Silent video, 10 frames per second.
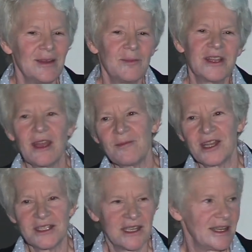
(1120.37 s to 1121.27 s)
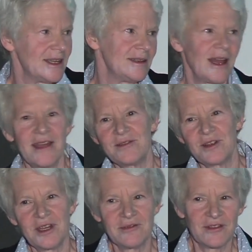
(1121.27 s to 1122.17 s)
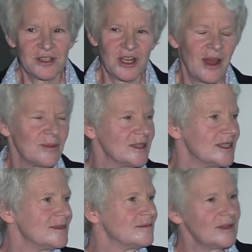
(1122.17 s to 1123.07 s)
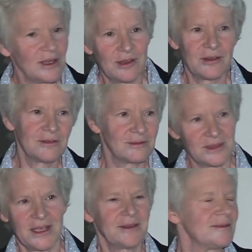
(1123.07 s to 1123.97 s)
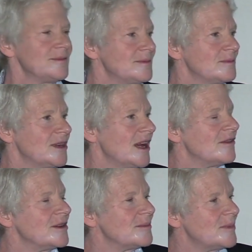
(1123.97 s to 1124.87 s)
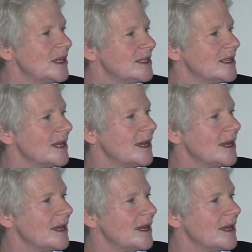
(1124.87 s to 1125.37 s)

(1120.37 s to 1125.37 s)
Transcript: But they might say, and I have no need for a chaplain, you know whatever. But